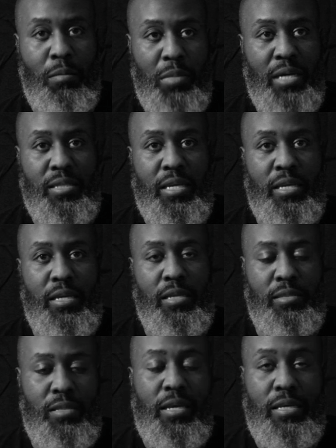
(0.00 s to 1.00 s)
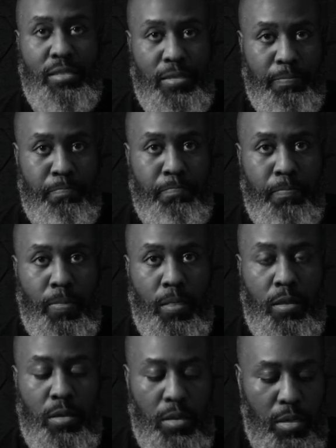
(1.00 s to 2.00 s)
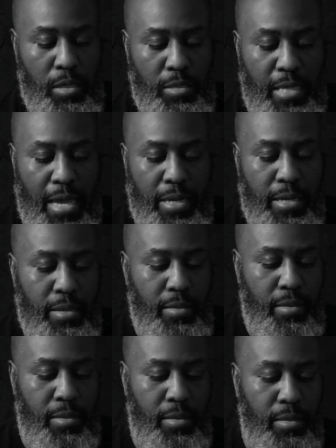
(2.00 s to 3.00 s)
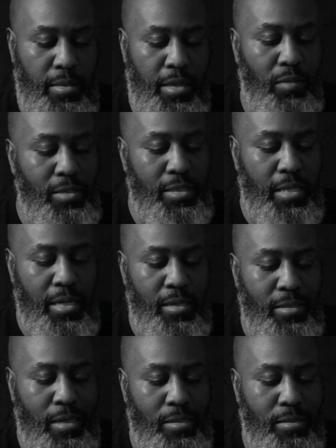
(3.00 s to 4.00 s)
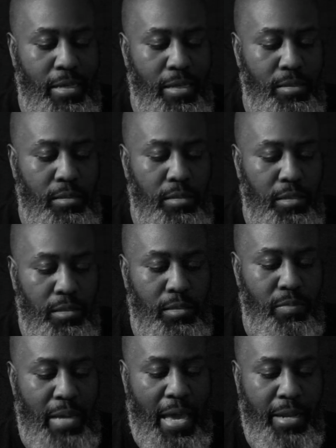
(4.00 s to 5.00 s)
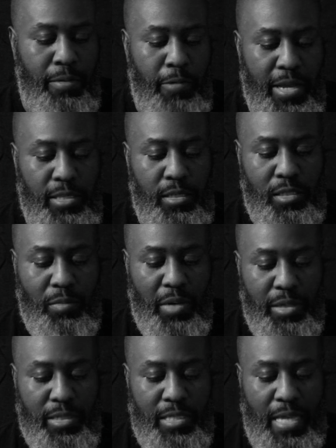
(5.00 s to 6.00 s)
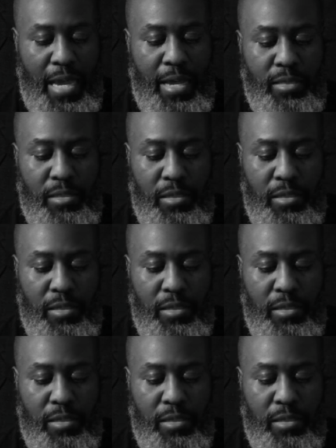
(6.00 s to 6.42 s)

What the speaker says: Monday is this, is that the only thing that systematic racism understands